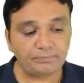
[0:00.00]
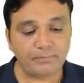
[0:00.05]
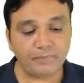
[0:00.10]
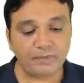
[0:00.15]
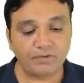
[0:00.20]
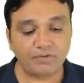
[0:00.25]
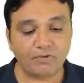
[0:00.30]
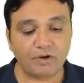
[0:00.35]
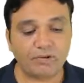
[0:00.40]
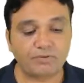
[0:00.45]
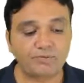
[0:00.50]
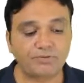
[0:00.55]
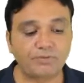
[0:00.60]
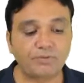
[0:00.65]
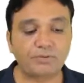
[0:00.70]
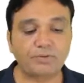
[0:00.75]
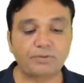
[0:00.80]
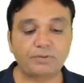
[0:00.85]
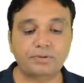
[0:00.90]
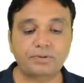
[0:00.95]
1,
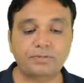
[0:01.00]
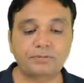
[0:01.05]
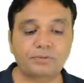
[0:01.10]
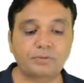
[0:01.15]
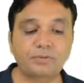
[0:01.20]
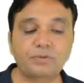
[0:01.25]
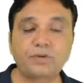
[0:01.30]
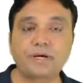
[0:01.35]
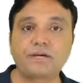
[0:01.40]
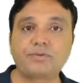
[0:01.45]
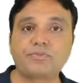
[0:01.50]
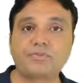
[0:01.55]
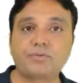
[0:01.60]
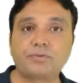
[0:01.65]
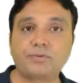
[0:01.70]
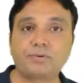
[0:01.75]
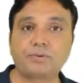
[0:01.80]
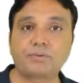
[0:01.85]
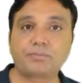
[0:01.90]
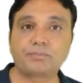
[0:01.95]
4, 2 and
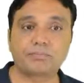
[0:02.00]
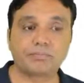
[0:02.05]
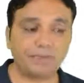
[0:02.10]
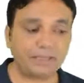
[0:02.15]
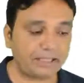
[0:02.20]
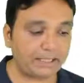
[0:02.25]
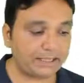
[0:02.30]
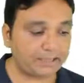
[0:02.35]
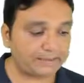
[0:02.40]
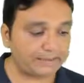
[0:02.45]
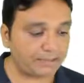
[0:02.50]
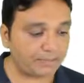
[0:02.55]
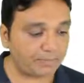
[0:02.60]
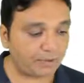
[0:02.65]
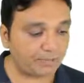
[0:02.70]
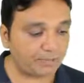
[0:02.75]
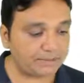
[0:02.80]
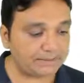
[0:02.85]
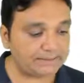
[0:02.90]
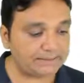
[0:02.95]
4, but as the
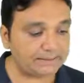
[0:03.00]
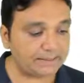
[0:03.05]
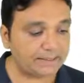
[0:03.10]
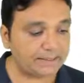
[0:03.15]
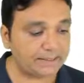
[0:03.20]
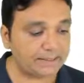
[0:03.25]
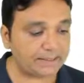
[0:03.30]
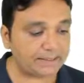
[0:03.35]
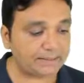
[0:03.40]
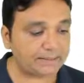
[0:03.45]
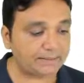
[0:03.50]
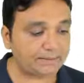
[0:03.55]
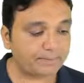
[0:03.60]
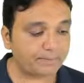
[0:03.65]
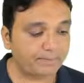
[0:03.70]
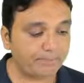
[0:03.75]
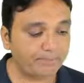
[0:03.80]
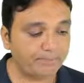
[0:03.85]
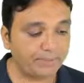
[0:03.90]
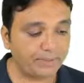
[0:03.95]
amount is 3 lakh,
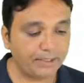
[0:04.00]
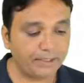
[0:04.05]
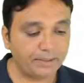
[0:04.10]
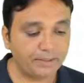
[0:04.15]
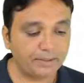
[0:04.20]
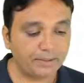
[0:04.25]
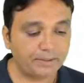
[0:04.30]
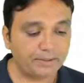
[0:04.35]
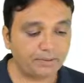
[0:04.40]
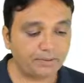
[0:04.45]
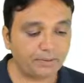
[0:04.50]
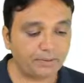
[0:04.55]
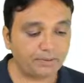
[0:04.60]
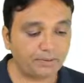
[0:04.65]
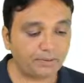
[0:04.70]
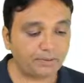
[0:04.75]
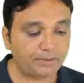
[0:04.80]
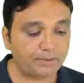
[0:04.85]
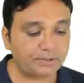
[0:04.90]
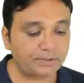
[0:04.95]
you are
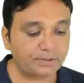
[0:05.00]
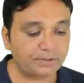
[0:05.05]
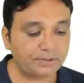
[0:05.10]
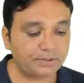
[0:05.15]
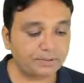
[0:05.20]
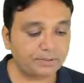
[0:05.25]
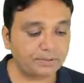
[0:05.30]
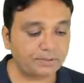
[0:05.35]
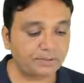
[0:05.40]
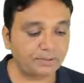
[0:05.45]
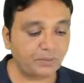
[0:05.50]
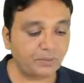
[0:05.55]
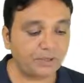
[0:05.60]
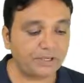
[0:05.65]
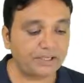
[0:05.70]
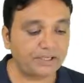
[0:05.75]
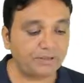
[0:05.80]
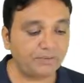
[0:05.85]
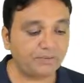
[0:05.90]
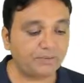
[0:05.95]
not
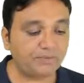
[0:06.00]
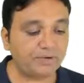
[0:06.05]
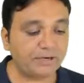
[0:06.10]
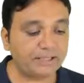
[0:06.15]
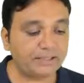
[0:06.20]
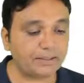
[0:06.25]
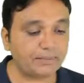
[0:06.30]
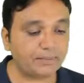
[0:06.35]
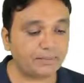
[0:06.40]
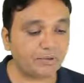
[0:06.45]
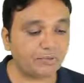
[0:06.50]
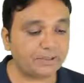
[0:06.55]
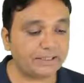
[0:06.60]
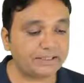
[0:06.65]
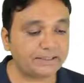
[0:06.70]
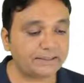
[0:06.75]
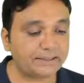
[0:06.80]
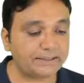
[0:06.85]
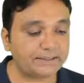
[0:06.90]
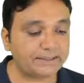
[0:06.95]
going to divide the amount
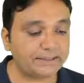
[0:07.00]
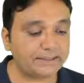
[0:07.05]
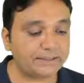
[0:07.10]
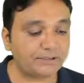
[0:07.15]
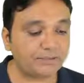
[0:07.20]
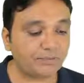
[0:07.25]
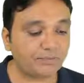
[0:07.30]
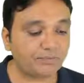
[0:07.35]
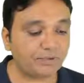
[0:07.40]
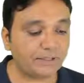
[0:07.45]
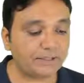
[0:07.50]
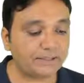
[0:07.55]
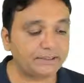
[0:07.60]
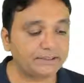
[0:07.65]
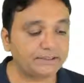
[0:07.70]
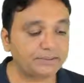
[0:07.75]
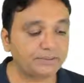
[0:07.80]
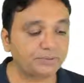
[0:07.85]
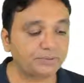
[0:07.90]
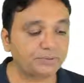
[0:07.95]
in this ratio of
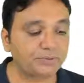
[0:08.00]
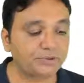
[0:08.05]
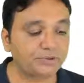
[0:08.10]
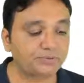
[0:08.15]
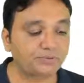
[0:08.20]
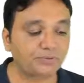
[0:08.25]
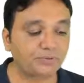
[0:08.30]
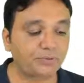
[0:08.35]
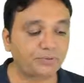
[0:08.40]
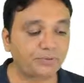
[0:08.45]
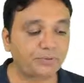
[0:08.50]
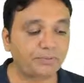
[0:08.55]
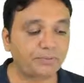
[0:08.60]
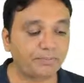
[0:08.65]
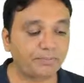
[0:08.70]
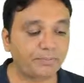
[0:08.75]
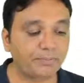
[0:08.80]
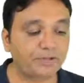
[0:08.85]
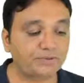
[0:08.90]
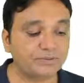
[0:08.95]

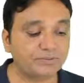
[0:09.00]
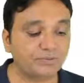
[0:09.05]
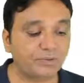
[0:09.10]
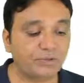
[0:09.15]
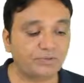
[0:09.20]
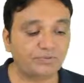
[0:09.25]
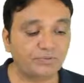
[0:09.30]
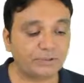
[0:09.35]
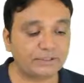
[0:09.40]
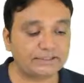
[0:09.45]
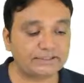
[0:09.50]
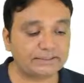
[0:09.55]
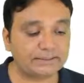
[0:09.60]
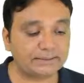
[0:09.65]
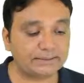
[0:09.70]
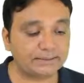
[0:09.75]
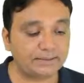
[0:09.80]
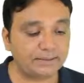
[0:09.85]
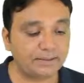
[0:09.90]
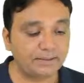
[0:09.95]
1:2:4, because
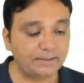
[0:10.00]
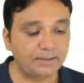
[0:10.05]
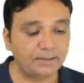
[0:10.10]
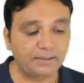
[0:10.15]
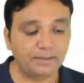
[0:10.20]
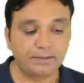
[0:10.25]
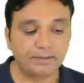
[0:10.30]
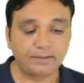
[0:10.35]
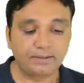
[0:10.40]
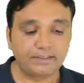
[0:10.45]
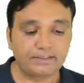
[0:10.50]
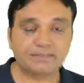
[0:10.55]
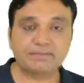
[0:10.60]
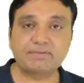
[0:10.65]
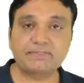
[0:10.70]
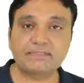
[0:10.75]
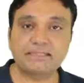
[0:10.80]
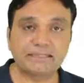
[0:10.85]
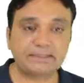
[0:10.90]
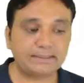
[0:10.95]

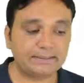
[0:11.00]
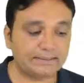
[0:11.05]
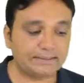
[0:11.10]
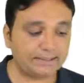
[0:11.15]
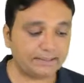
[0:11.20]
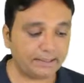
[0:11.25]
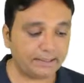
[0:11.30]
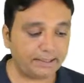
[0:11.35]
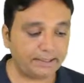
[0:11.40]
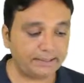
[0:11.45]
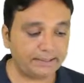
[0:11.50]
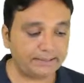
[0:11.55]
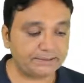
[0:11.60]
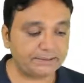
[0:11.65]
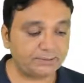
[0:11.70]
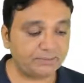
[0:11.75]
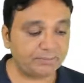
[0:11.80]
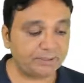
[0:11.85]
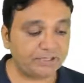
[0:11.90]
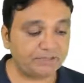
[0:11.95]
147 says it is
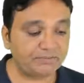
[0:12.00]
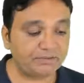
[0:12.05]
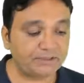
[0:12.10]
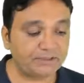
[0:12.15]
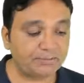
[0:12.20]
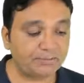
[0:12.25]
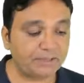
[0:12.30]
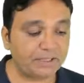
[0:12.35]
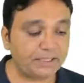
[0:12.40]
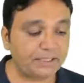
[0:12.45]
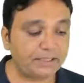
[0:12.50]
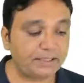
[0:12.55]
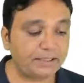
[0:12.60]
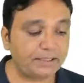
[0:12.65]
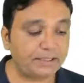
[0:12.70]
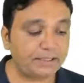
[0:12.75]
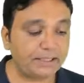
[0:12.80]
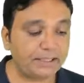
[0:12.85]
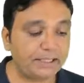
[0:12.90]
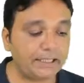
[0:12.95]
to be divisible
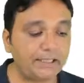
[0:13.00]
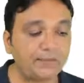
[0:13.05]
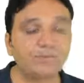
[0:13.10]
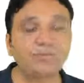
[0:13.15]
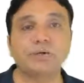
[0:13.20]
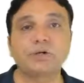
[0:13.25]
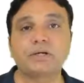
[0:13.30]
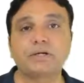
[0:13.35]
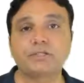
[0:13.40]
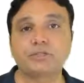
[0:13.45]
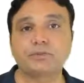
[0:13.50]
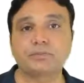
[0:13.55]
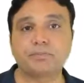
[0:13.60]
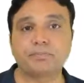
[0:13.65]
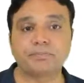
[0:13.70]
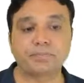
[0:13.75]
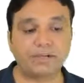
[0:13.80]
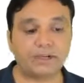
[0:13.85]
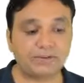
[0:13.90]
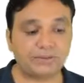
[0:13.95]
in equal ratio,
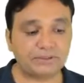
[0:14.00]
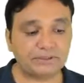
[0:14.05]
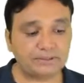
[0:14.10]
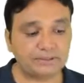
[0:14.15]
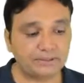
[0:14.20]
because